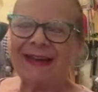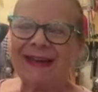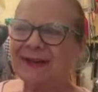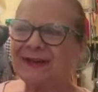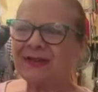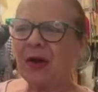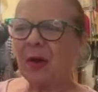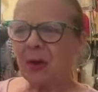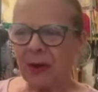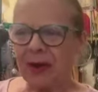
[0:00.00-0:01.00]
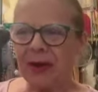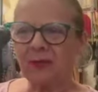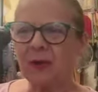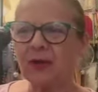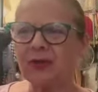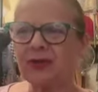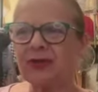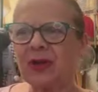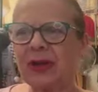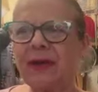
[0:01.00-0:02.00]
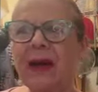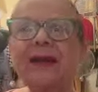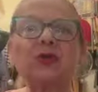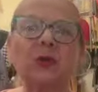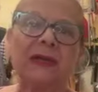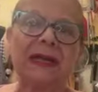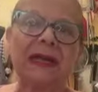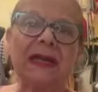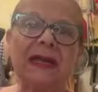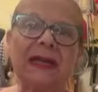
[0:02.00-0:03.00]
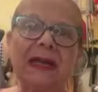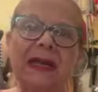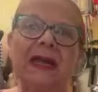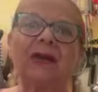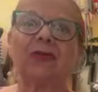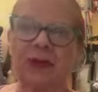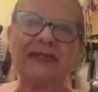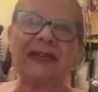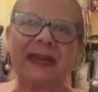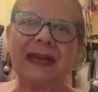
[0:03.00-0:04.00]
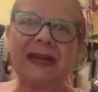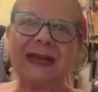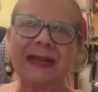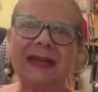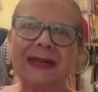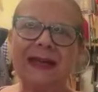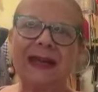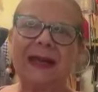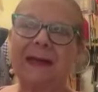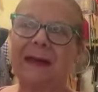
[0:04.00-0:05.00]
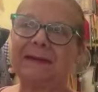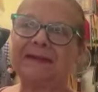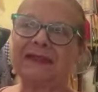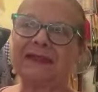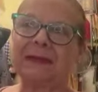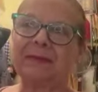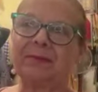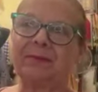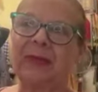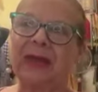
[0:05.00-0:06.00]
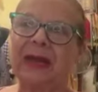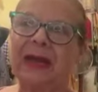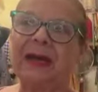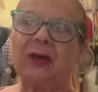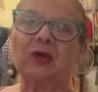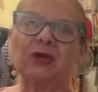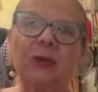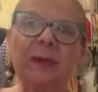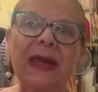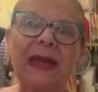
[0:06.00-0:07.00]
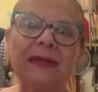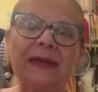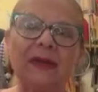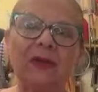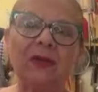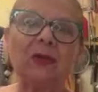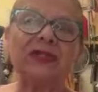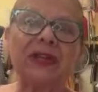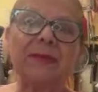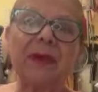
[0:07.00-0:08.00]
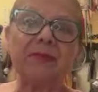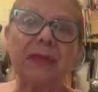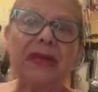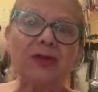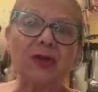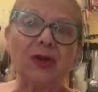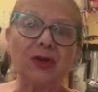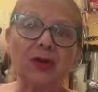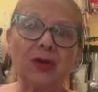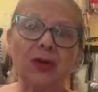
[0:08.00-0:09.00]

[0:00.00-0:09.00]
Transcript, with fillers: uh, so it was uh, gradually increasing and um, i also made dulce de membrillo